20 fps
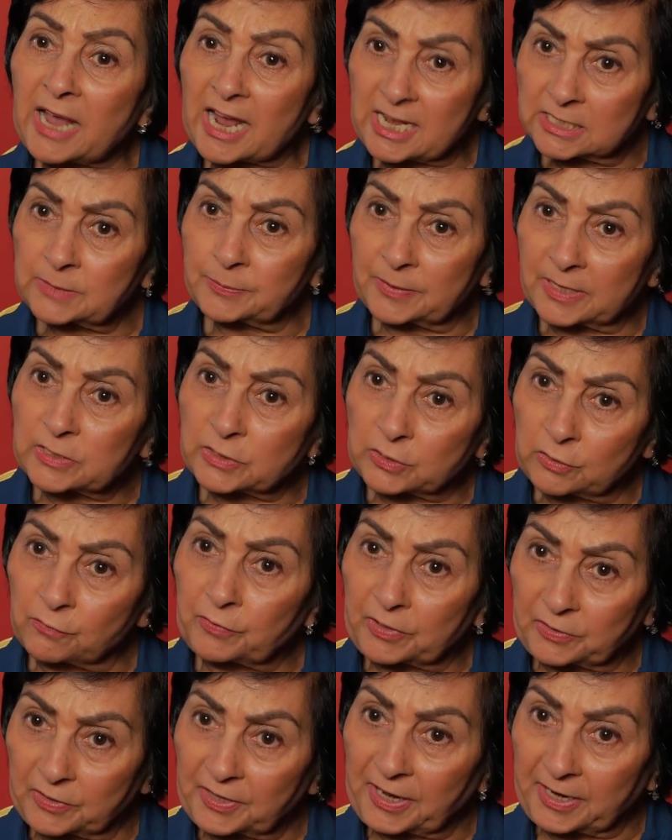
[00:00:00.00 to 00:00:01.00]
aspects of
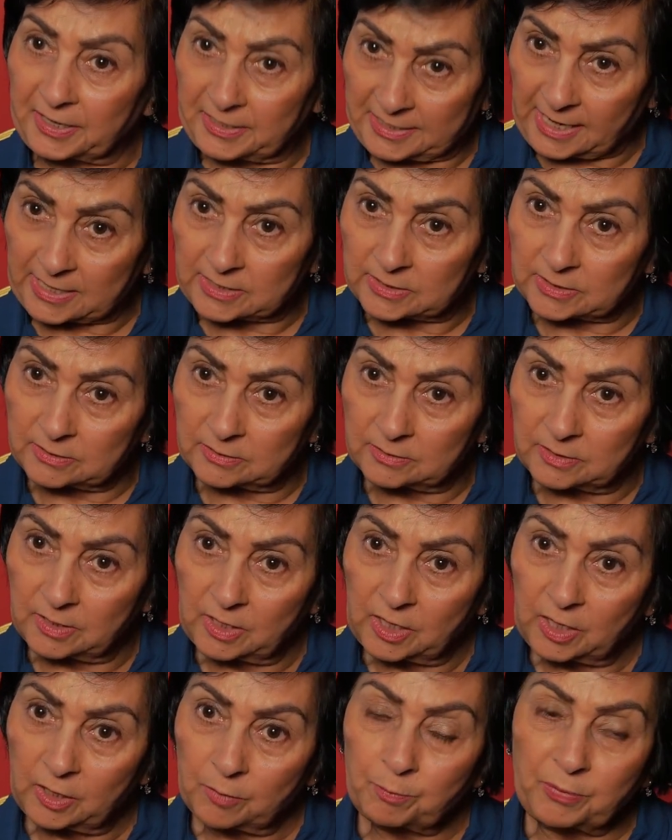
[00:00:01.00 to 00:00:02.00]
it there, yes,
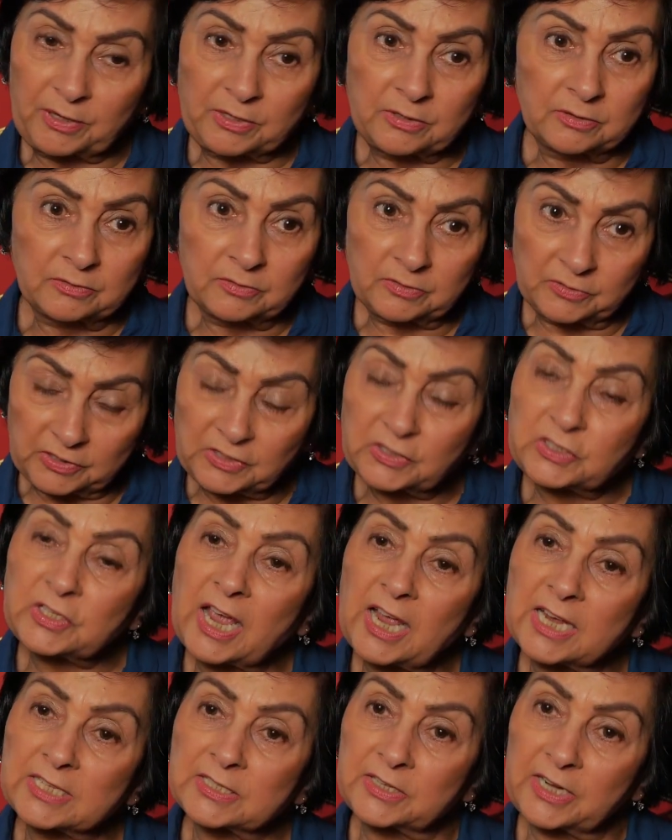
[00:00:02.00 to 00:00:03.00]
but it
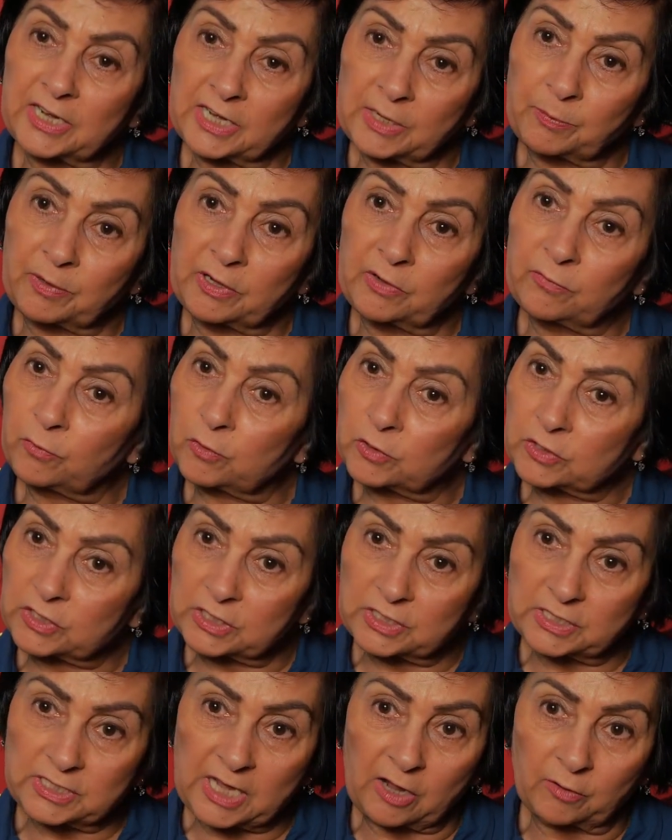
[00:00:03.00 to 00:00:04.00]
has really been
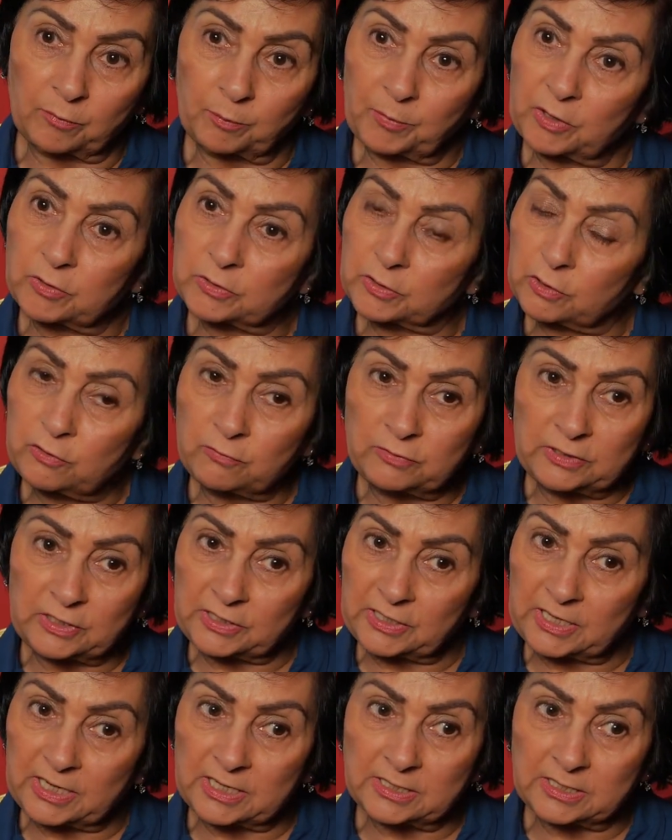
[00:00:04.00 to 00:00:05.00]
watered down, because over the
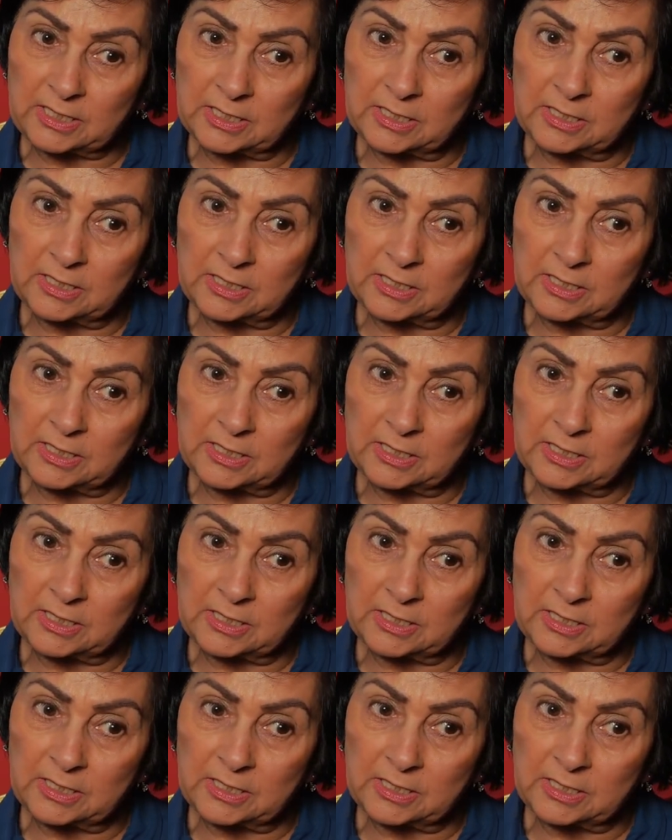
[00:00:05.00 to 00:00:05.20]
years,